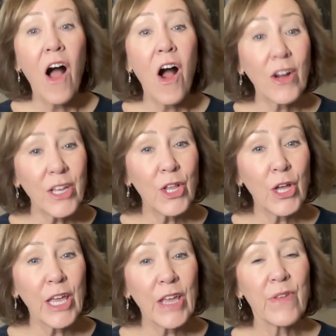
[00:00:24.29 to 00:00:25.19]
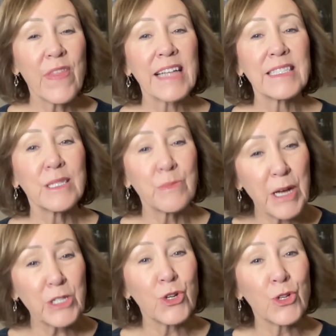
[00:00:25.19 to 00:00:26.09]
Are you looking for that
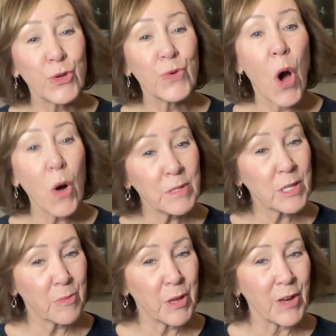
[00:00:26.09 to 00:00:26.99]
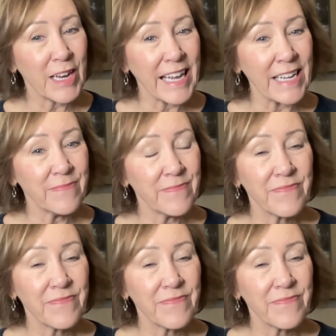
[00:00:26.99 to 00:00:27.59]
special new homes community?